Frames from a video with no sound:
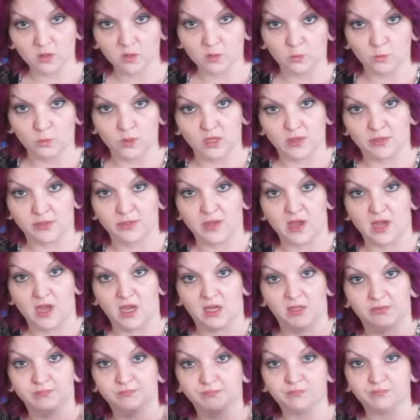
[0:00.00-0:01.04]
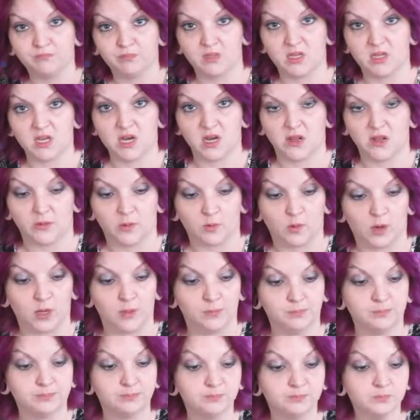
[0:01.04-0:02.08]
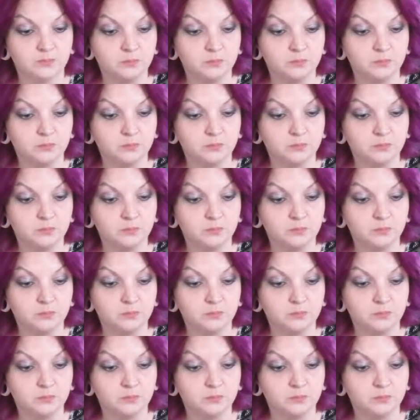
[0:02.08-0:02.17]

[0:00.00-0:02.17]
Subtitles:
with the other one.